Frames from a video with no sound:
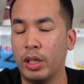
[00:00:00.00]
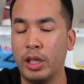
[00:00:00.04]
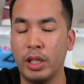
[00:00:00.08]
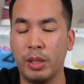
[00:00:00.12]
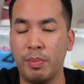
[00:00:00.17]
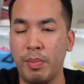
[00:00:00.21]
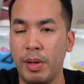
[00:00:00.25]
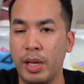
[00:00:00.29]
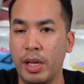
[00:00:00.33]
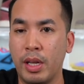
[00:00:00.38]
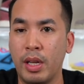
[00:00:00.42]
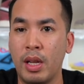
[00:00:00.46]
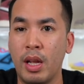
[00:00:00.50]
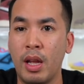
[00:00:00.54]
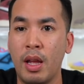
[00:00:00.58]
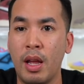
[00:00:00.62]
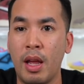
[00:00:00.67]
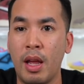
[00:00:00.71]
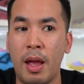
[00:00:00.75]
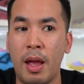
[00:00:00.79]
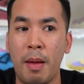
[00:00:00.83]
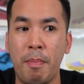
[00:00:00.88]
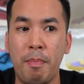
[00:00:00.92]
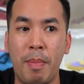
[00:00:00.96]
it's been
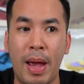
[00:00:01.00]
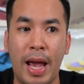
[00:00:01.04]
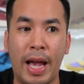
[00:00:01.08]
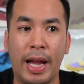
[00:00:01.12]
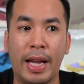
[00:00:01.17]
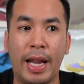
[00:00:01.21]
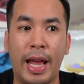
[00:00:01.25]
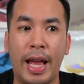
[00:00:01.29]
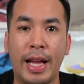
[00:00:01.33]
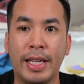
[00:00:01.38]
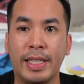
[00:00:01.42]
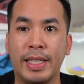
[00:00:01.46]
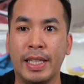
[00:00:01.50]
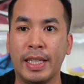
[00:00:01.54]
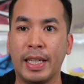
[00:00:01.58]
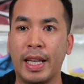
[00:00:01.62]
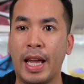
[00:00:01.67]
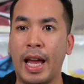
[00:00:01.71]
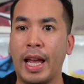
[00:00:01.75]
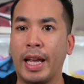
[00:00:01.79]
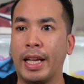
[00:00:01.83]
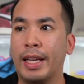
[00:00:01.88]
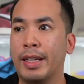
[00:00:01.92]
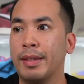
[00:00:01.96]
bad as in
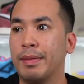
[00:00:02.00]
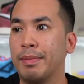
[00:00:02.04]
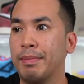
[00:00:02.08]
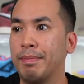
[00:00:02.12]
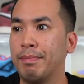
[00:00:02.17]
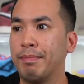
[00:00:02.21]
like